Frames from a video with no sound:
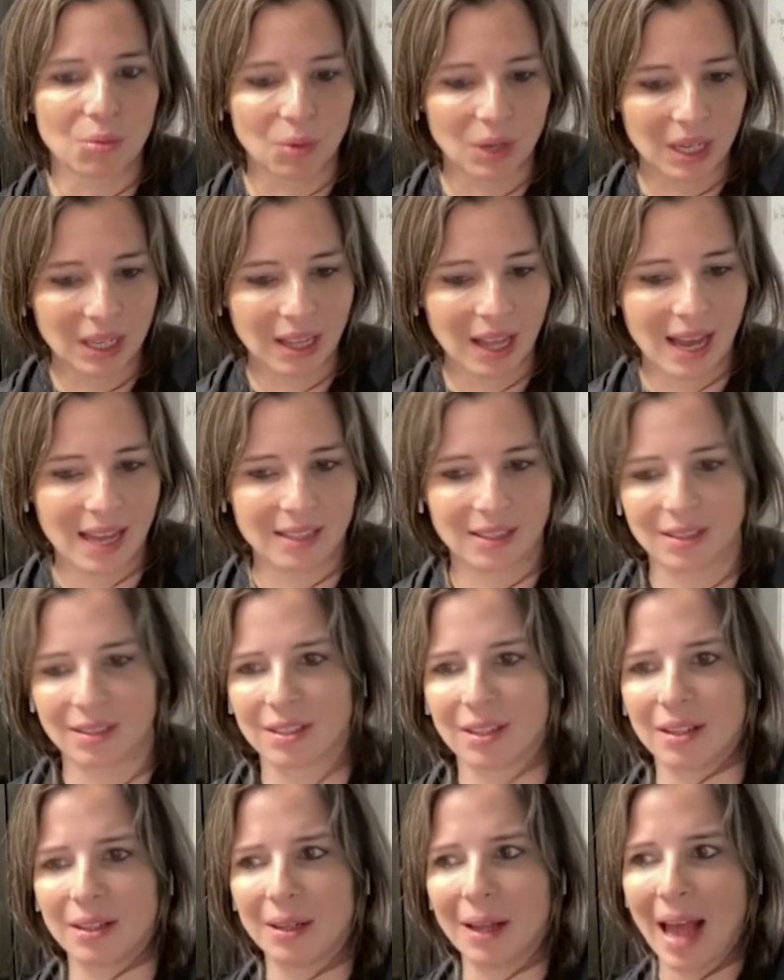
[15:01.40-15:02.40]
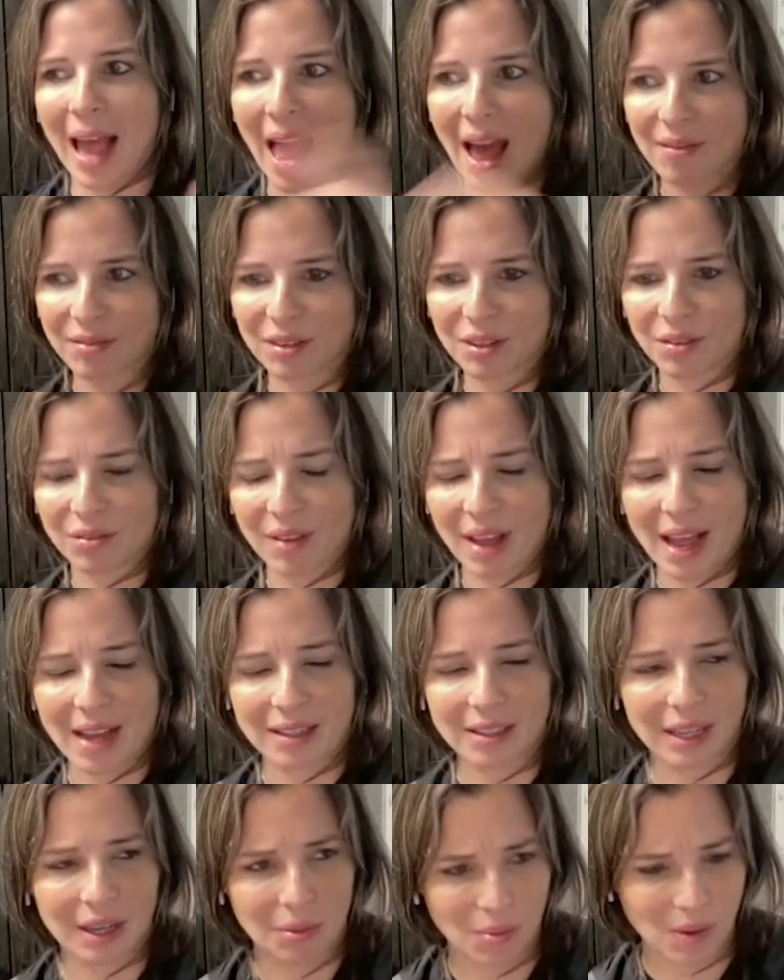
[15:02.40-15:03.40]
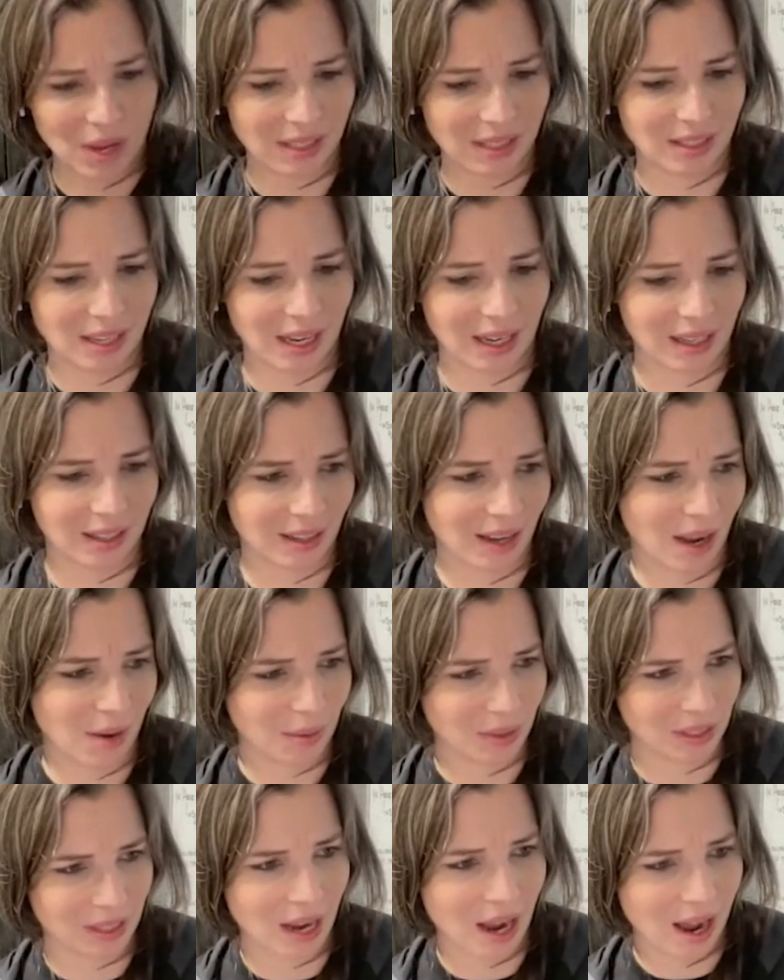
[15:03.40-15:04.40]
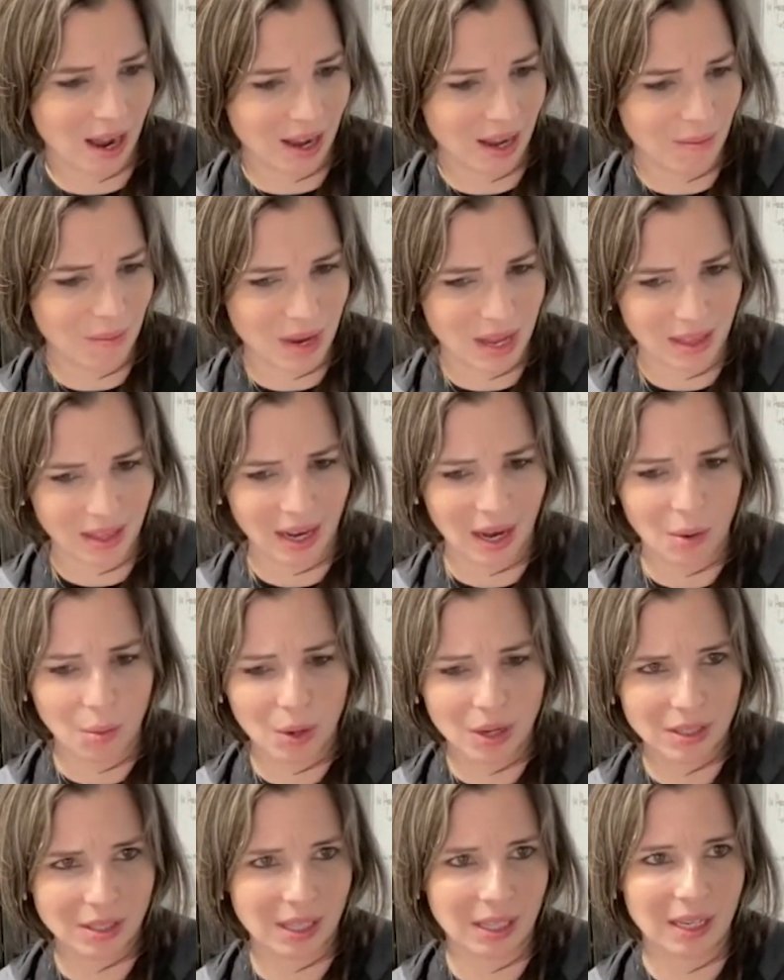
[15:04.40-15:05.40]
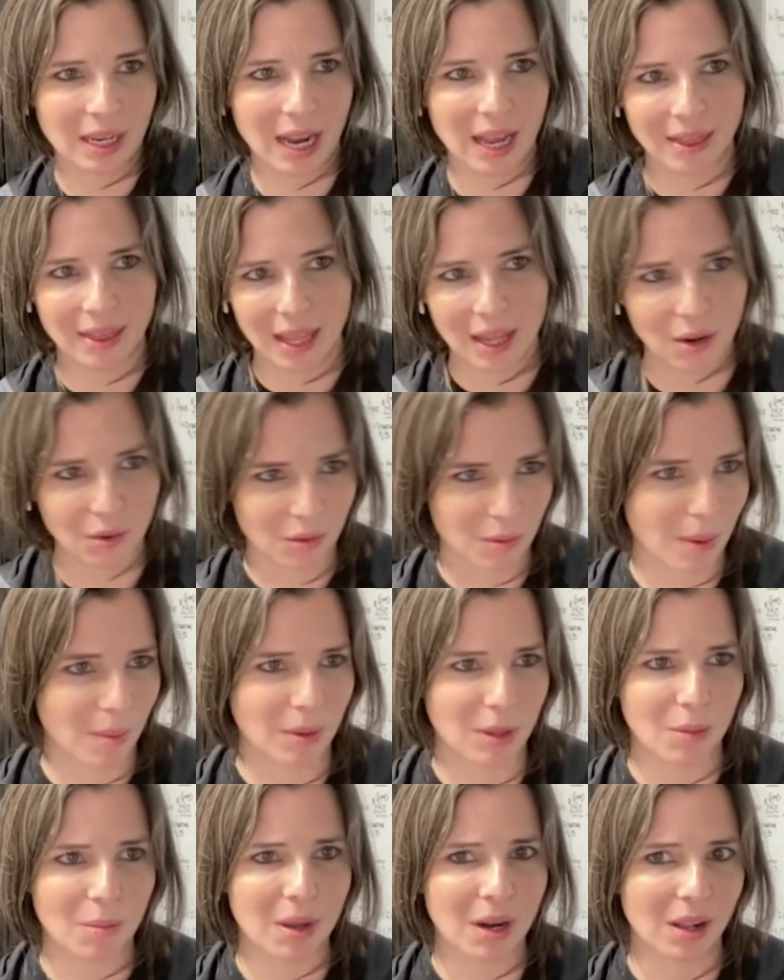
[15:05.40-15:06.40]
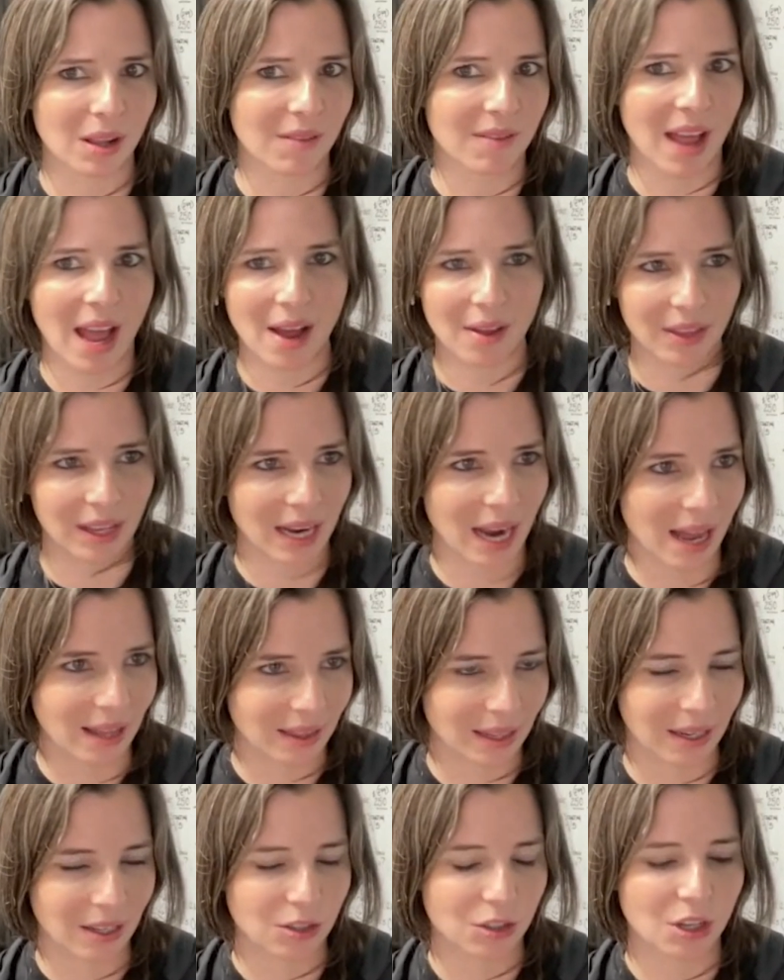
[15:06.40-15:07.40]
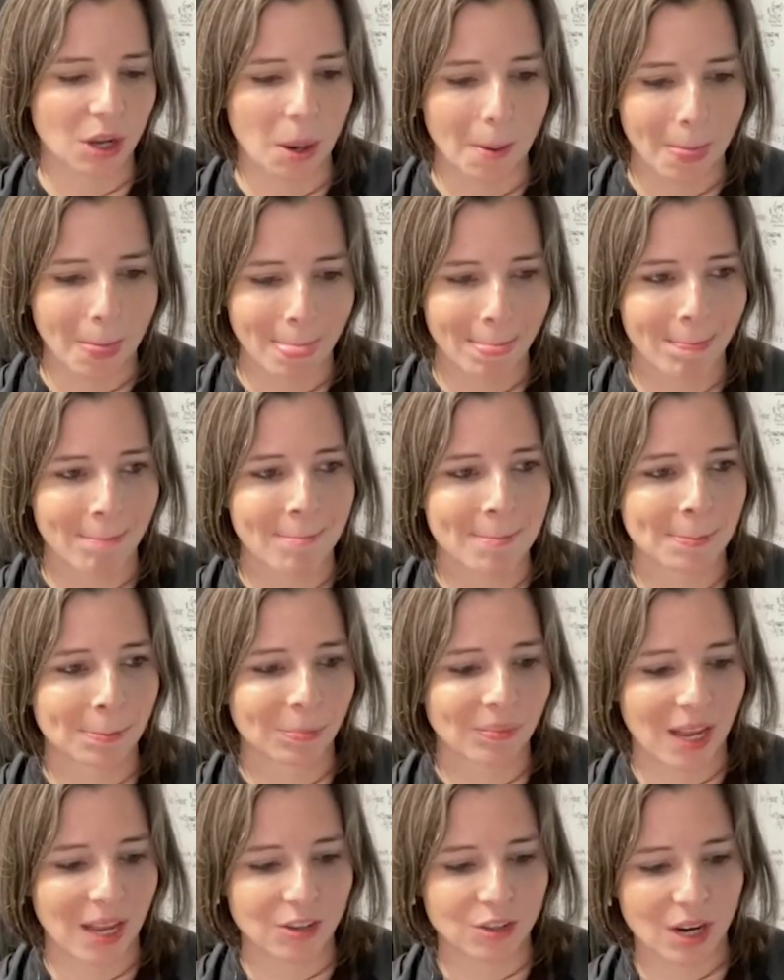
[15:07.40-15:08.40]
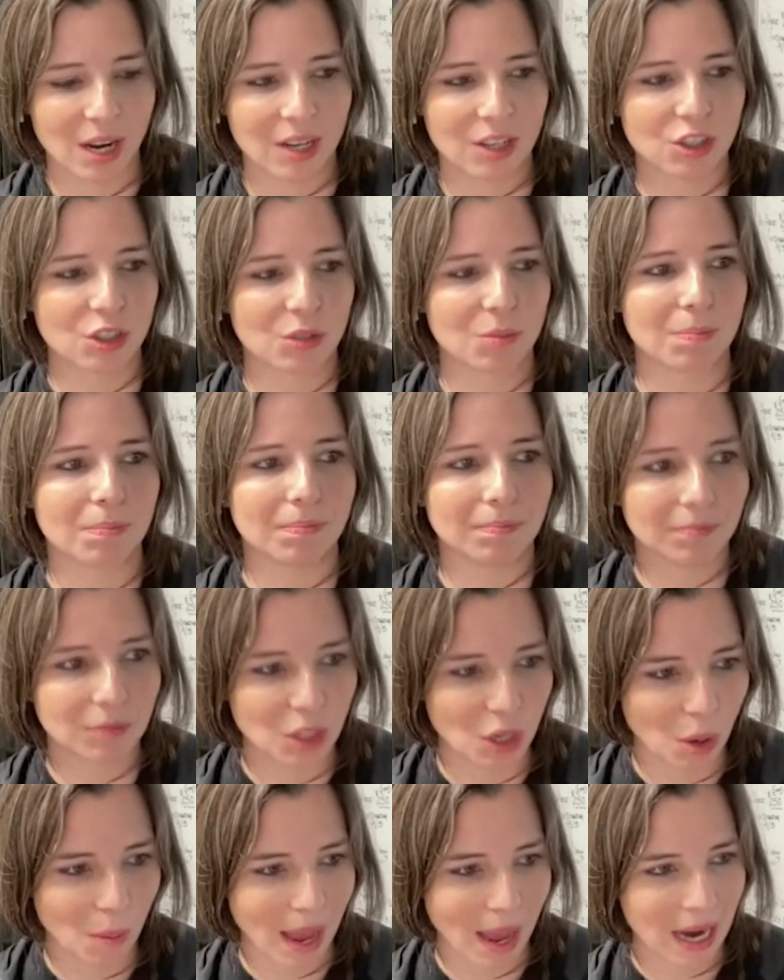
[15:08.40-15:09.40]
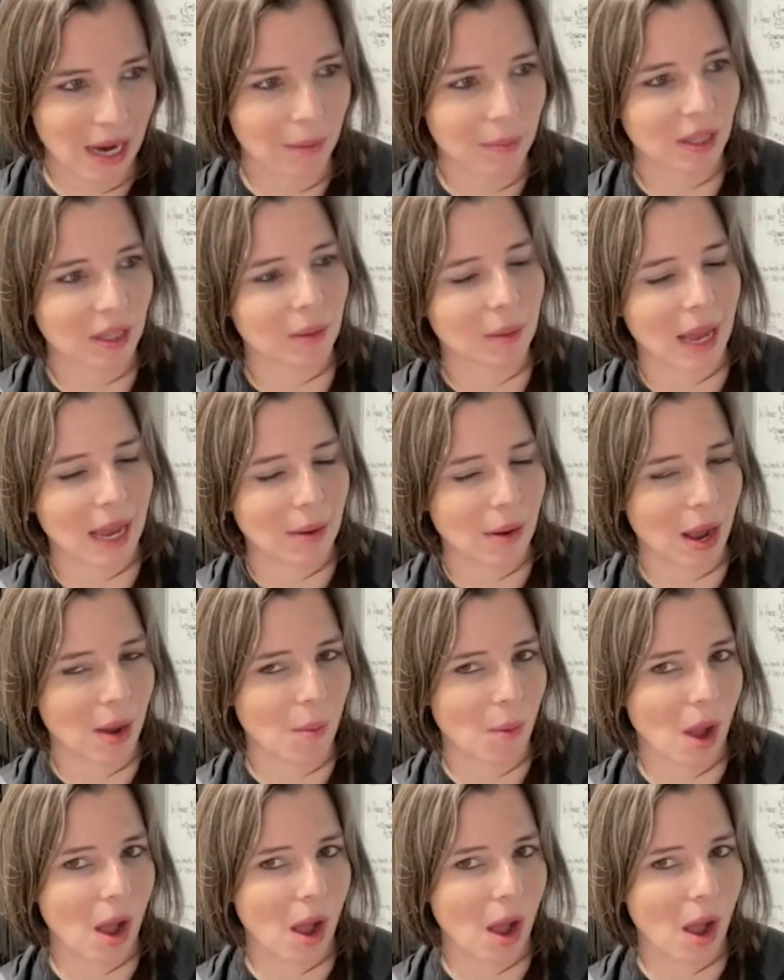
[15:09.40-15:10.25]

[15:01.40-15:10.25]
realize until after the fact, like, wait a second, I was calm and then I wasn't, and they don't remember the middle of how they got there. So I try to just, back up a little bit.